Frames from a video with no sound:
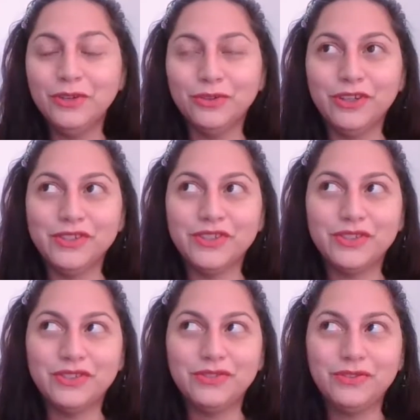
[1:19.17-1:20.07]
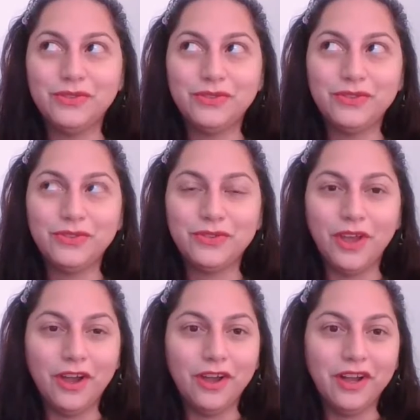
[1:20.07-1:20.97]
There's
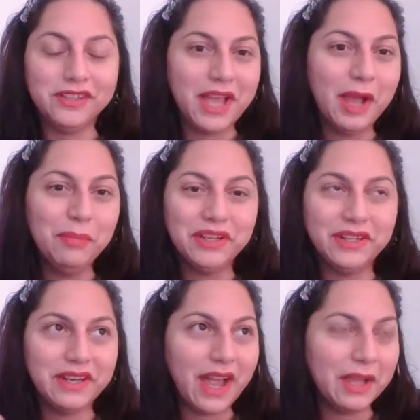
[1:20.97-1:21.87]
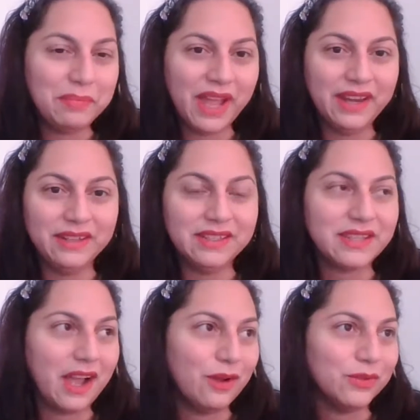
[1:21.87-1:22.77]
a tablet and an iPad in this
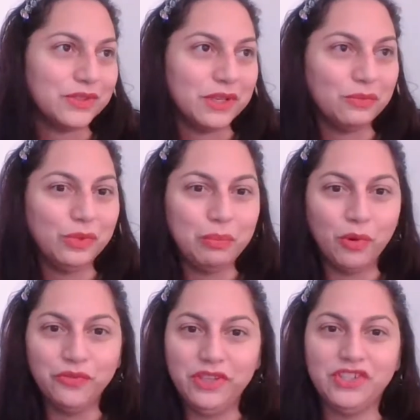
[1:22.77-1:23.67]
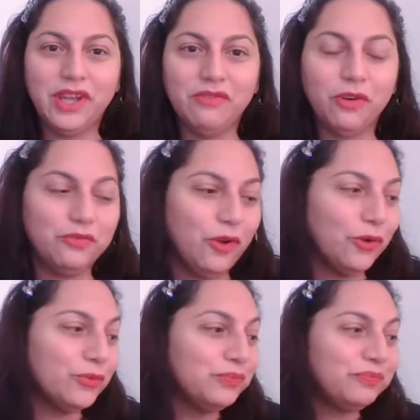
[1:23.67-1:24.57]
house, and we both each have our
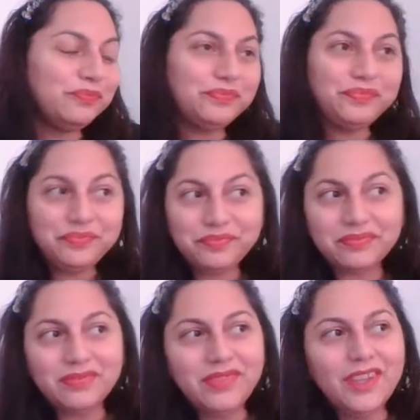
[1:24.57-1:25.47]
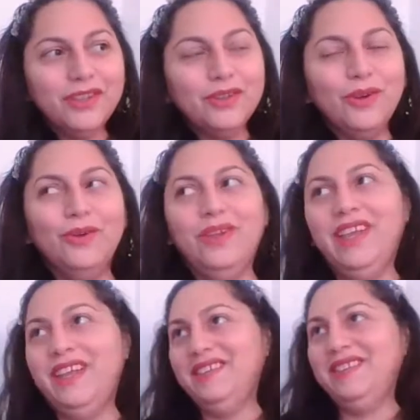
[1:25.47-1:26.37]
phone,
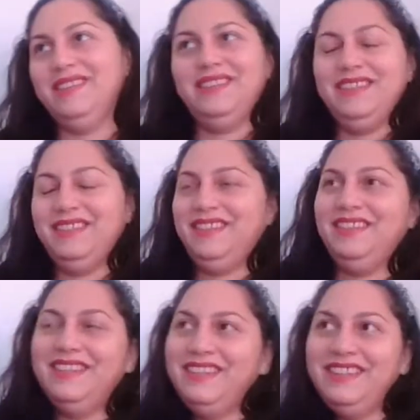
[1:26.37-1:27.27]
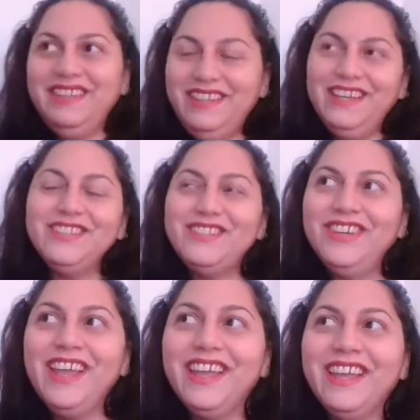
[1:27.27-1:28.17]
and
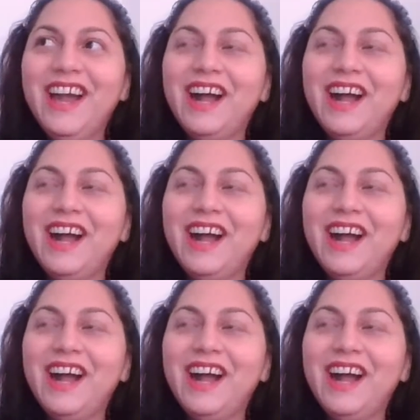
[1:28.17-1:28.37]
yesterday